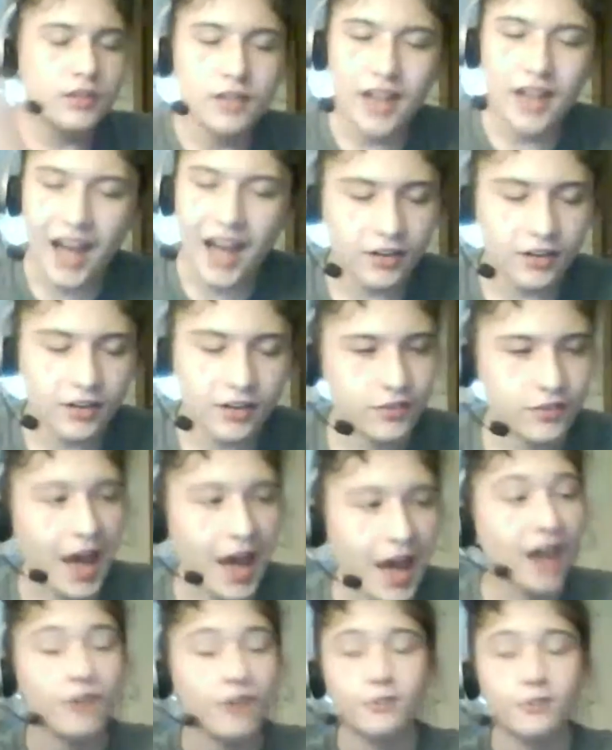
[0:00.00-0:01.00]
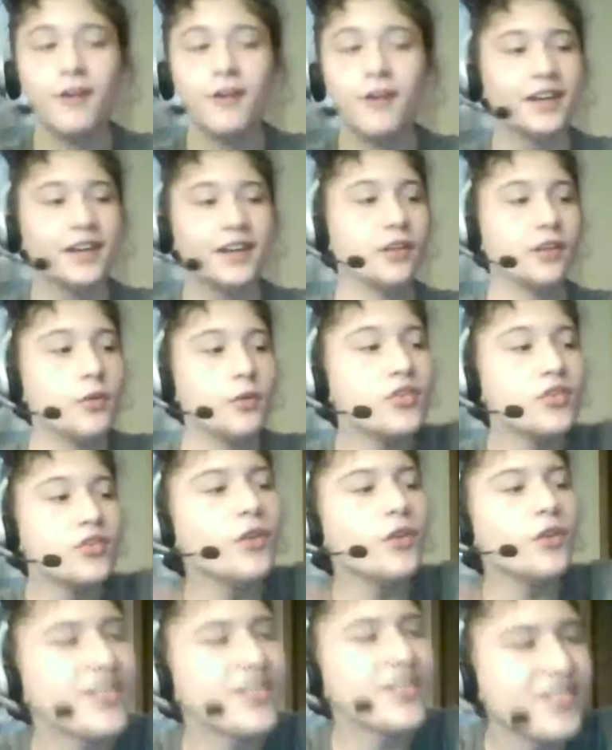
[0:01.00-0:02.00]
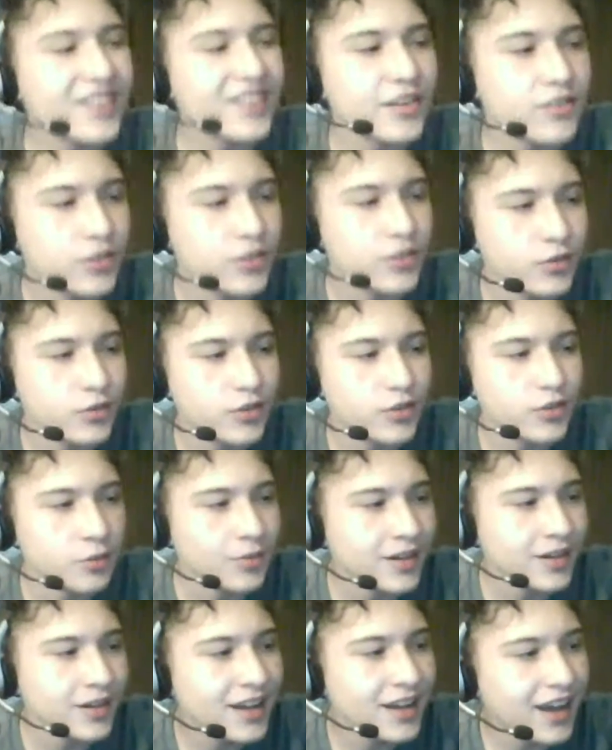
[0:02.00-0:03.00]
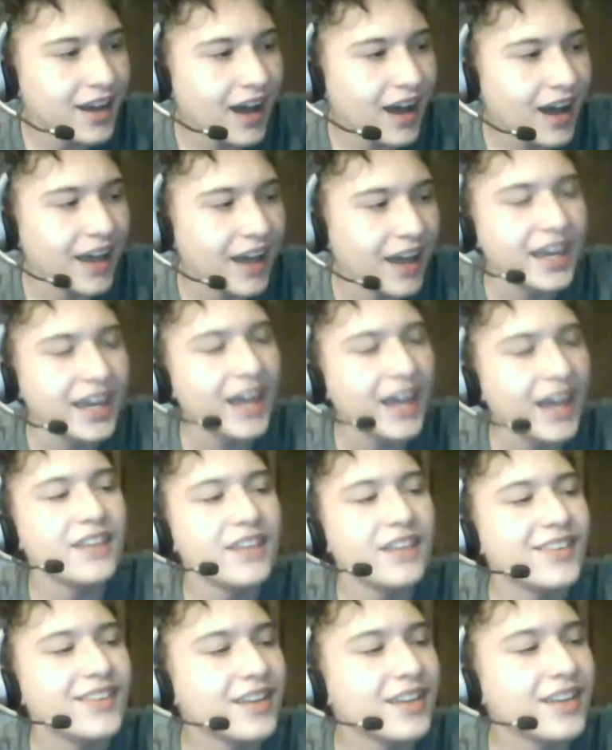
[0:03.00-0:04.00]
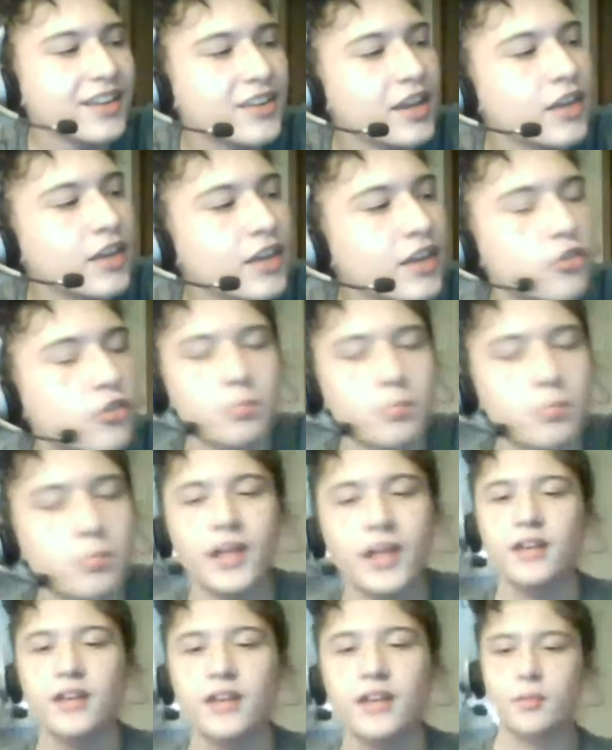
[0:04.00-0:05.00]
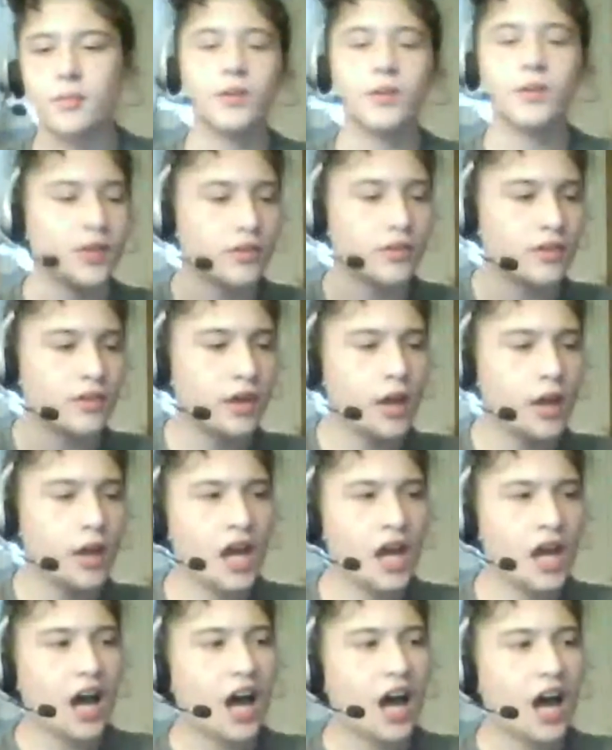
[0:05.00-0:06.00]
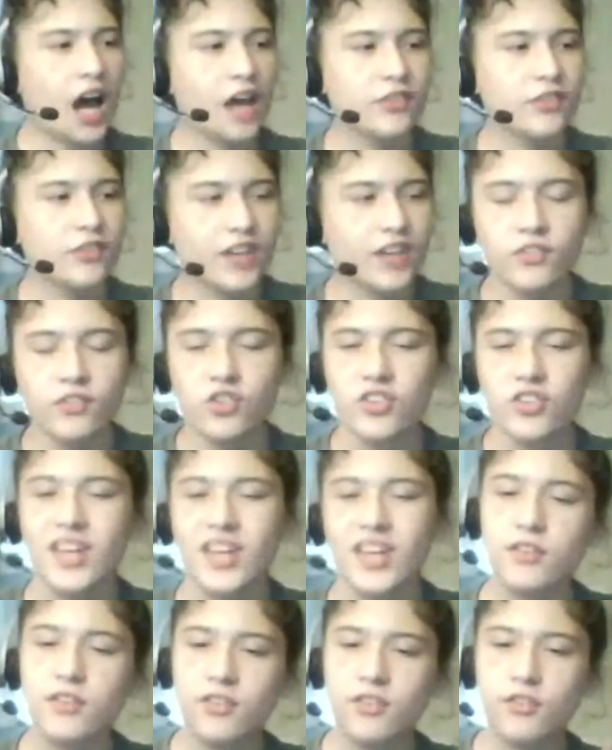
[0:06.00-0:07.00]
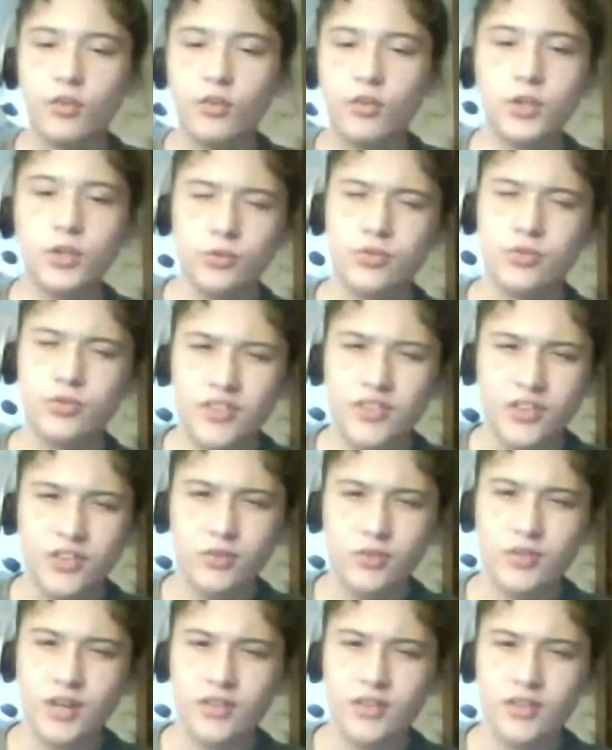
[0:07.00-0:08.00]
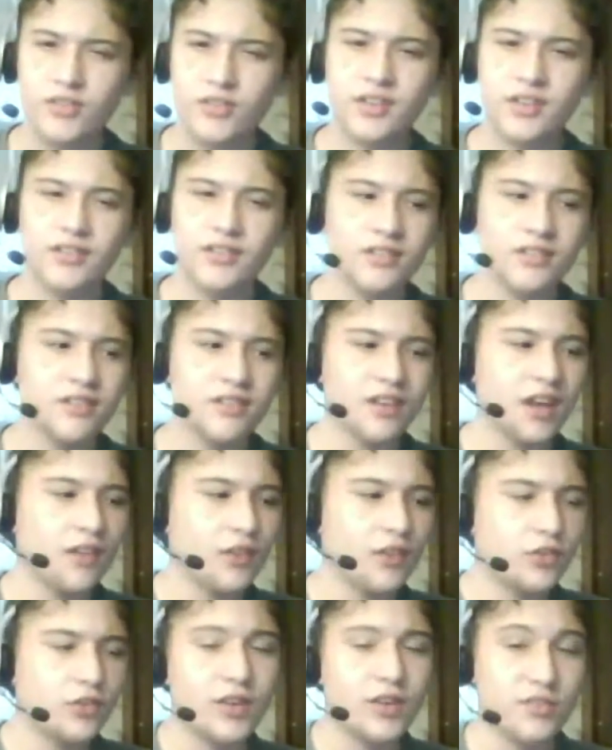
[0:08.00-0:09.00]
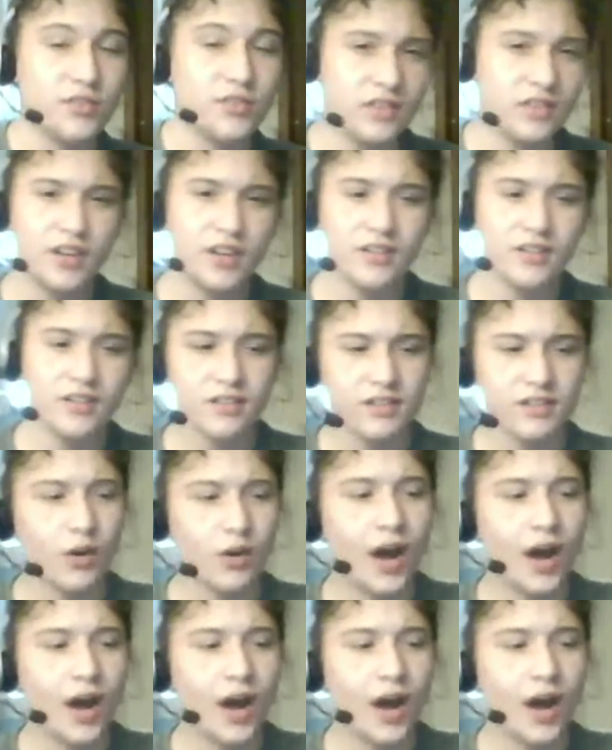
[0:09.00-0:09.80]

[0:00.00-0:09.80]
I don't fucking know. There was no such thing as YouTube. I can't even explain some of the things because I've kind of just gotten so used to the 2000s and the 2010s.